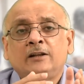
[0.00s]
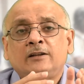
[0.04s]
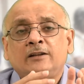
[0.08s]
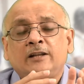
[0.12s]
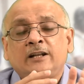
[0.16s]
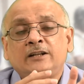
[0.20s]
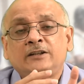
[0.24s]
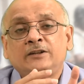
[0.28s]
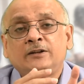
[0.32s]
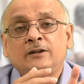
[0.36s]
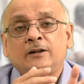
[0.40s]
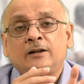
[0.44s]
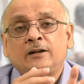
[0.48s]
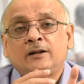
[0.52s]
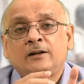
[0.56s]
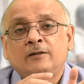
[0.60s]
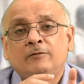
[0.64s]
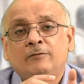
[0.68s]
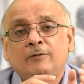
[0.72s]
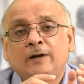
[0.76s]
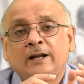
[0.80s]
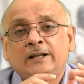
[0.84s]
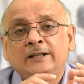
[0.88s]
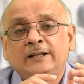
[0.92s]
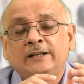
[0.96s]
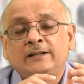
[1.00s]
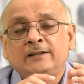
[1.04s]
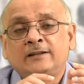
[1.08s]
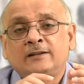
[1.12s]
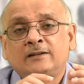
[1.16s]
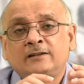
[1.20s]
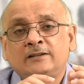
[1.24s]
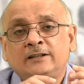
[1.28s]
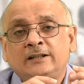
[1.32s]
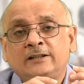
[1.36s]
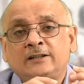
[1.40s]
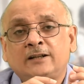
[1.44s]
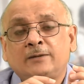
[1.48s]
Then
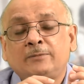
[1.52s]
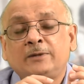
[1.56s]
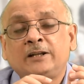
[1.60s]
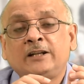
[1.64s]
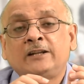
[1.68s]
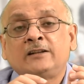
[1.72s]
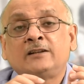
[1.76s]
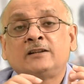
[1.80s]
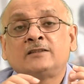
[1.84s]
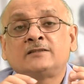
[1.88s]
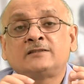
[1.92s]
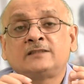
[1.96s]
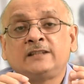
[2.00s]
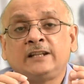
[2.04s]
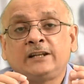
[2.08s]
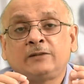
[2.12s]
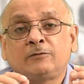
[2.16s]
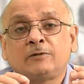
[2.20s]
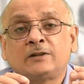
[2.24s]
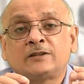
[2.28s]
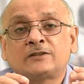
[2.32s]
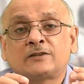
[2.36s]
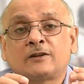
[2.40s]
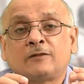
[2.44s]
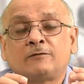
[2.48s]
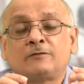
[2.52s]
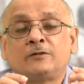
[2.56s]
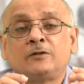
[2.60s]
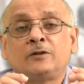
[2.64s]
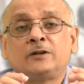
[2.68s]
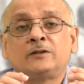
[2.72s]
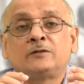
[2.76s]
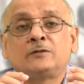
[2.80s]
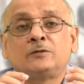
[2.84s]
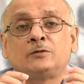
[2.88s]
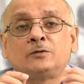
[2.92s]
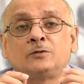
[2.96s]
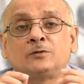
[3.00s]
determining the sequence of
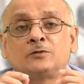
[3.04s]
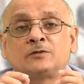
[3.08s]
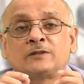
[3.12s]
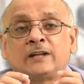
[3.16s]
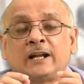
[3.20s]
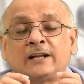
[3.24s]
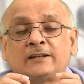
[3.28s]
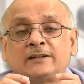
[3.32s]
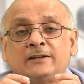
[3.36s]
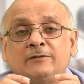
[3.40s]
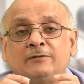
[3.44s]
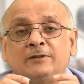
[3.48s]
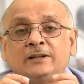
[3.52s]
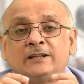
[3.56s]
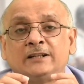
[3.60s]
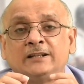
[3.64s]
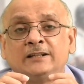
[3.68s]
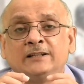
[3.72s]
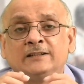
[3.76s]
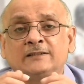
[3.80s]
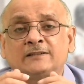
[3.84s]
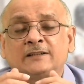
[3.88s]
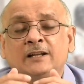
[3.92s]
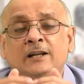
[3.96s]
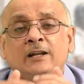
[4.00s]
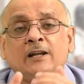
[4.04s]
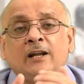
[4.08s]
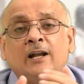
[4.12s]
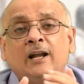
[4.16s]
those activities,